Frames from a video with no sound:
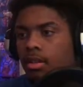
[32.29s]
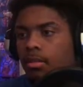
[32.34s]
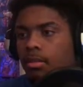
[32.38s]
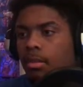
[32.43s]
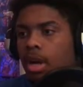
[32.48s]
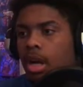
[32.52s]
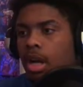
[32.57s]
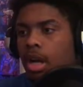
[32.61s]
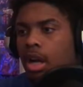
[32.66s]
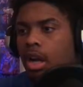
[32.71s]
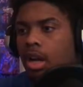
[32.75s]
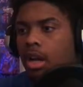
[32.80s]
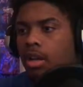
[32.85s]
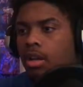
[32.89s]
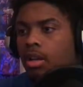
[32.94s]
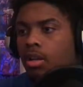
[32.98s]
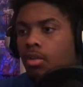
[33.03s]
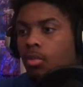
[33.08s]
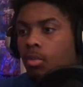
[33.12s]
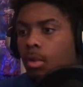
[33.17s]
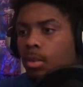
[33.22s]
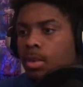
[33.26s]
Bruh,
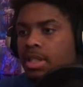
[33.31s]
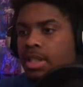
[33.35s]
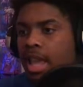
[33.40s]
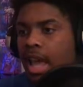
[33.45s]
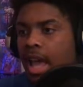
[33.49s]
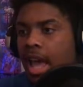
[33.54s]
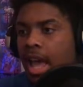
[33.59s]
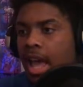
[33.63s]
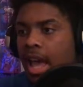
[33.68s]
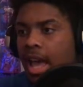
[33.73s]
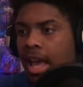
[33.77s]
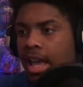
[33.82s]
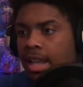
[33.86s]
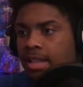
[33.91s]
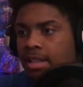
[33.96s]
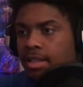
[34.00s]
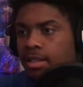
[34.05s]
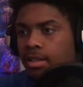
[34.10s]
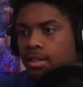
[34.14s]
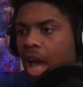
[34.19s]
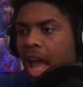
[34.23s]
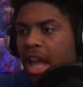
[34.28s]
what was
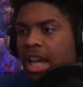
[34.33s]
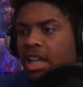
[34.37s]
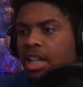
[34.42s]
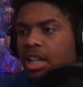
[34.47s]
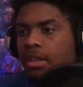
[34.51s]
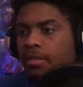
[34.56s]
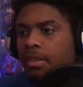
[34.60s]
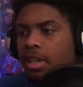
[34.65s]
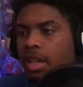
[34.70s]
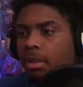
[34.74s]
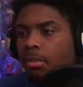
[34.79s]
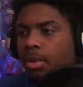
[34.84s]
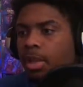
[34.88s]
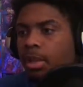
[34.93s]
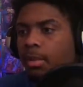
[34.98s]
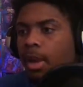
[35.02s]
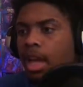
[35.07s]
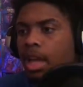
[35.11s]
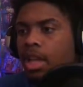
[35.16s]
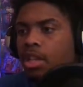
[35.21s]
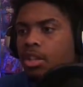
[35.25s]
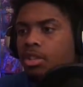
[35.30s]
that? I couldn't even complete
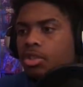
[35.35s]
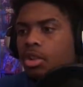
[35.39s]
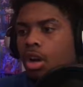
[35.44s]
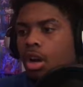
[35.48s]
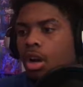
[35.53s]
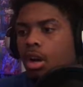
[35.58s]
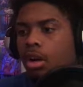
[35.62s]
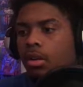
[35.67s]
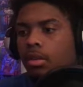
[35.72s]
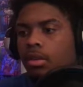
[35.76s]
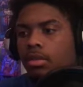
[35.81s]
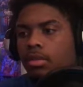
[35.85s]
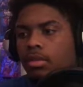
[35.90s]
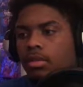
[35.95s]
my intro.